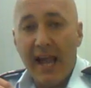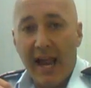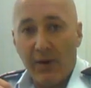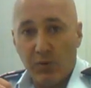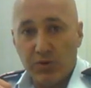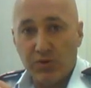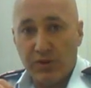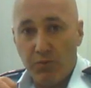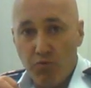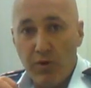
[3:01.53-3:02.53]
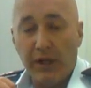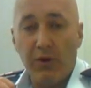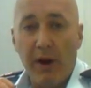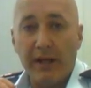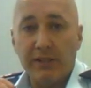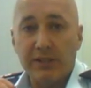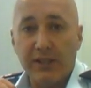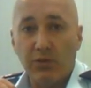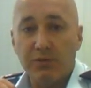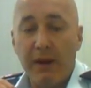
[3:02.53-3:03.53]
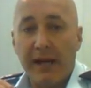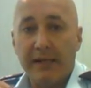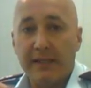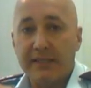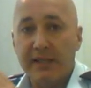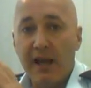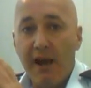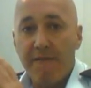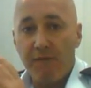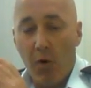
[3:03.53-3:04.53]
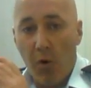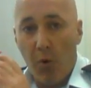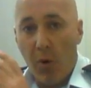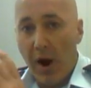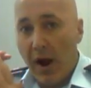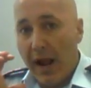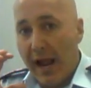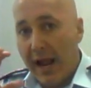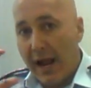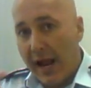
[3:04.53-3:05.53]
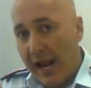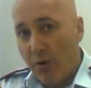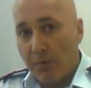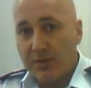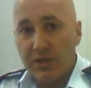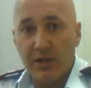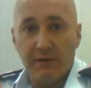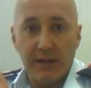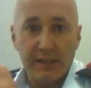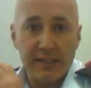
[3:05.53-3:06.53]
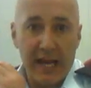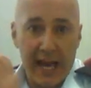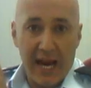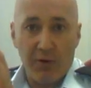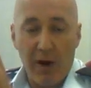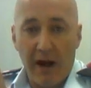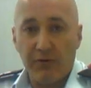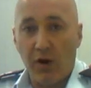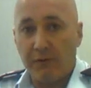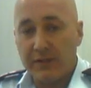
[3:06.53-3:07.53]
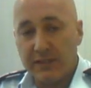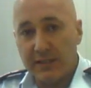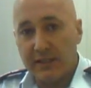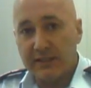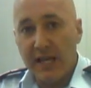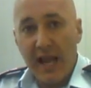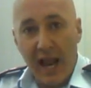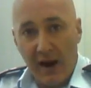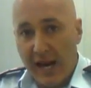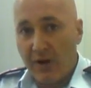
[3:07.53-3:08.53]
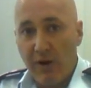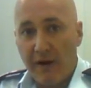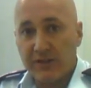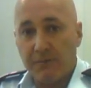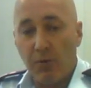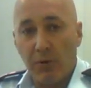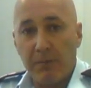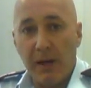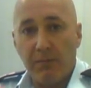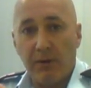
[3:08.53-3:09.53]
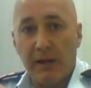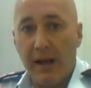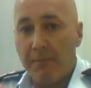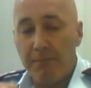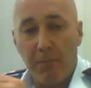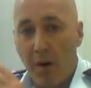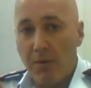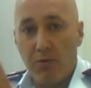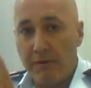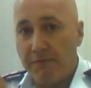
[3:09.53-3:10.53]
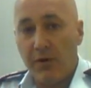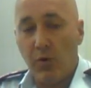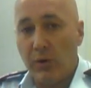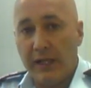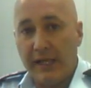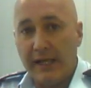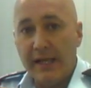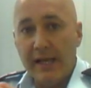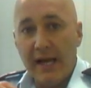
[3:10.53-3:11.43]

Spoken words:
and was some really great skills maintenance for air observers, aircraft officers, our aircraft support people, our bomber refuelling,